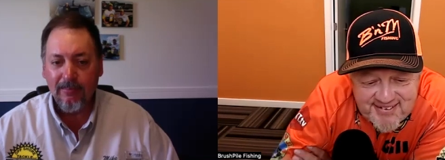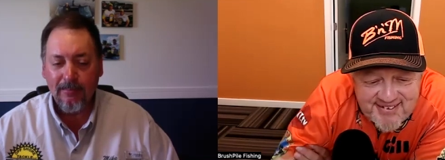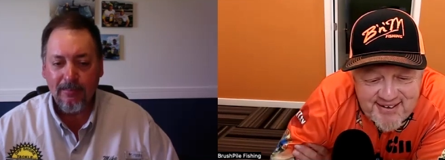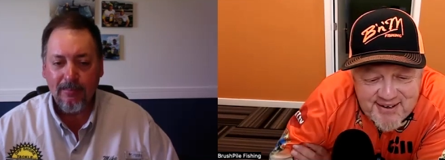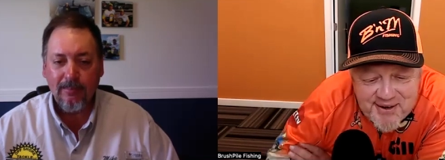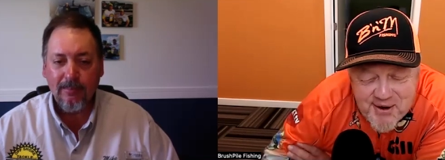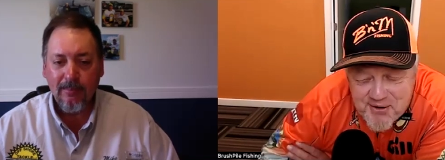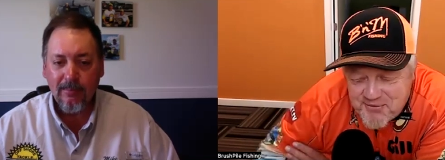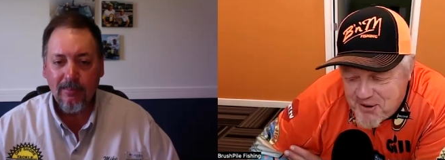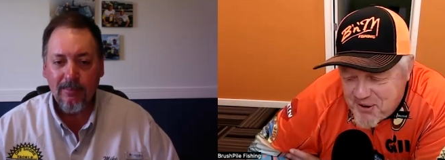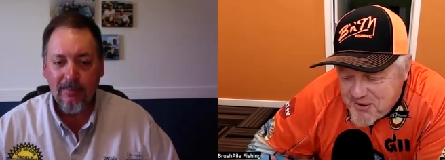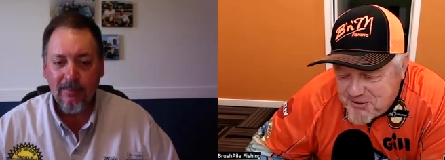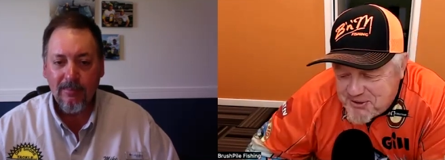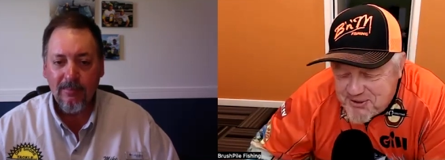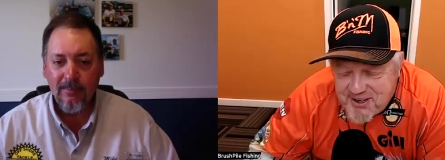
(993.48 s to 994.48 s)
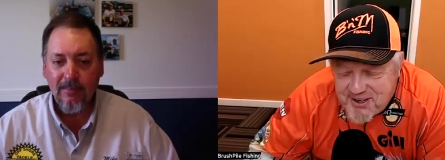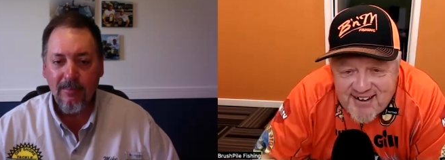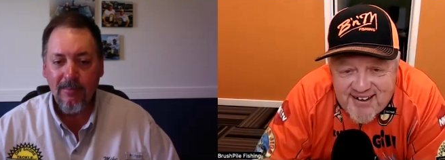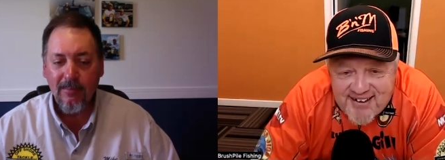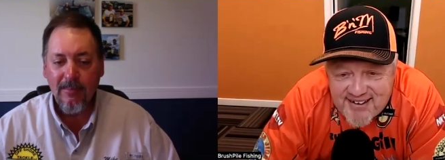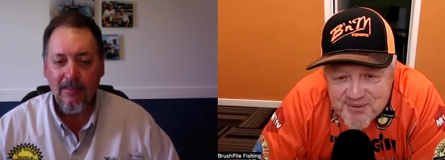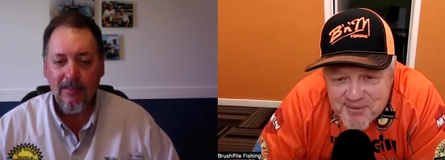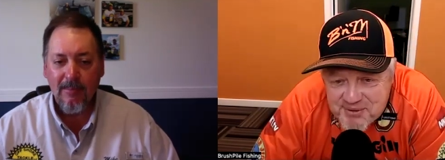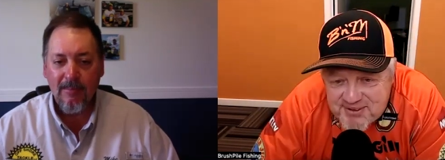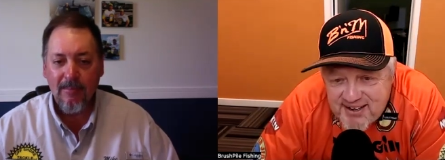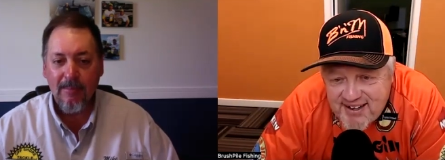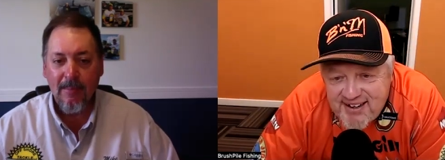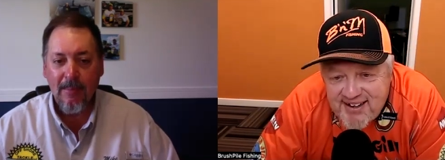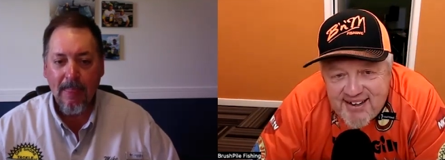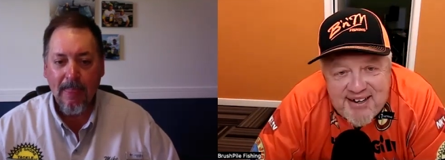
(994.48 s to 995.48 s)
Speaker 1: you know, folks, uh,
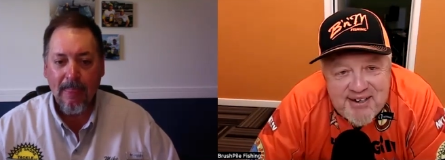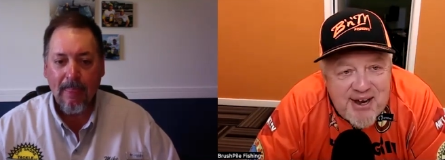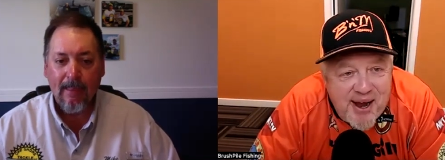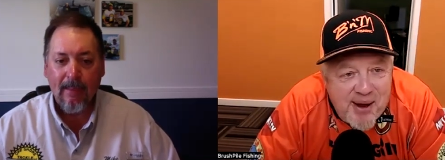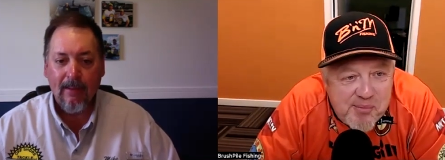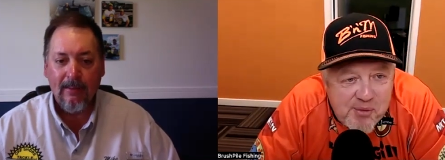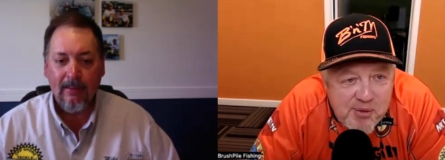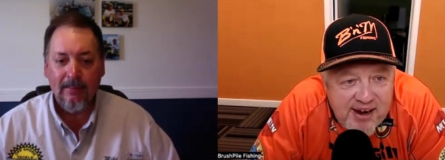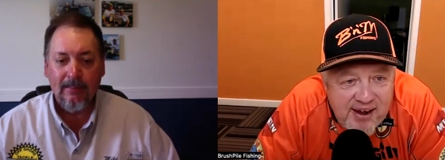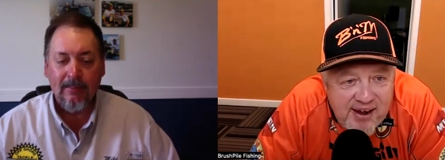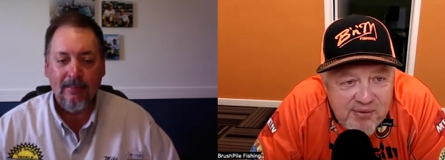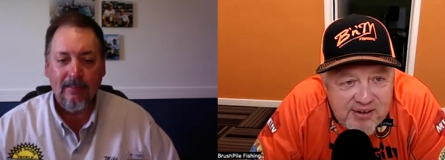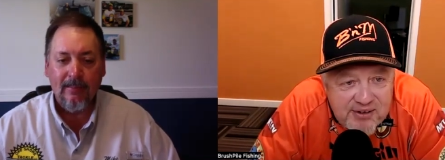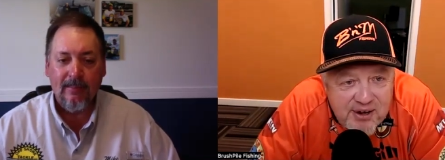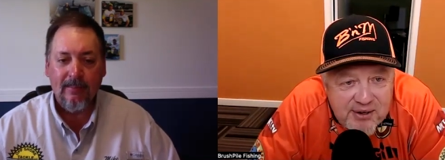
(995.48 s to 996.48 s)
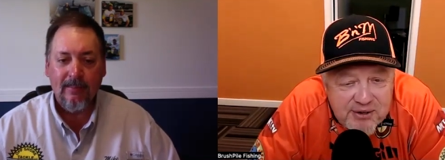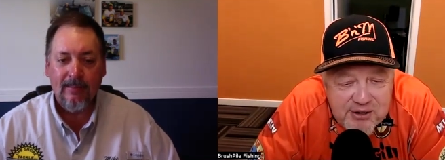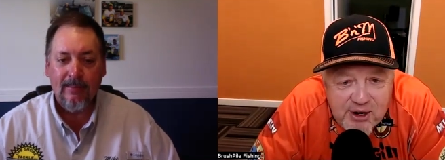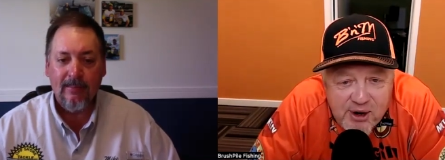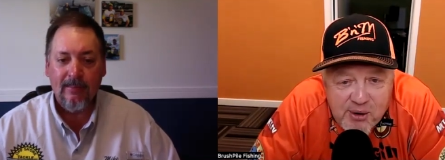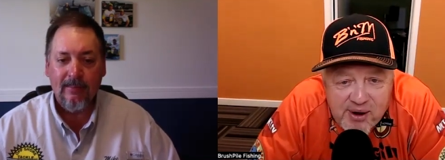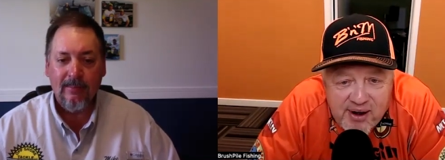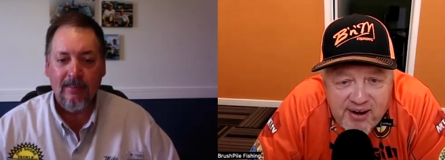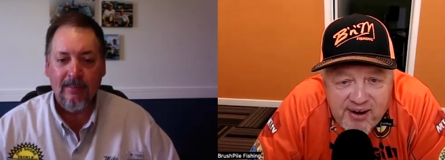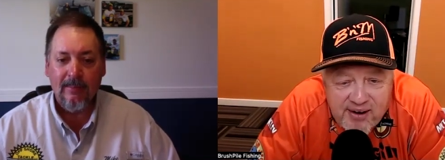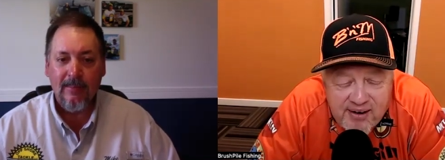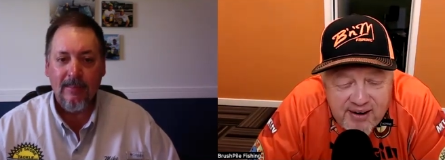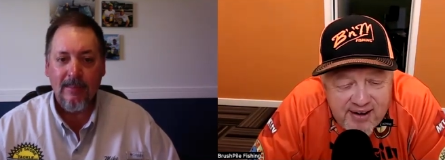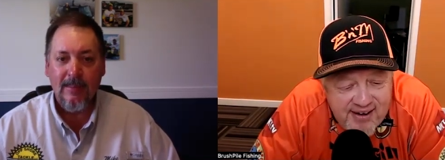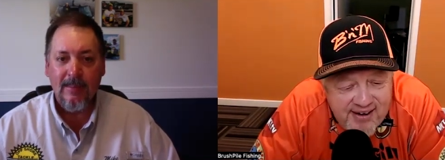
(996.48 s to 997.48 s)
anytime we have a, a show air.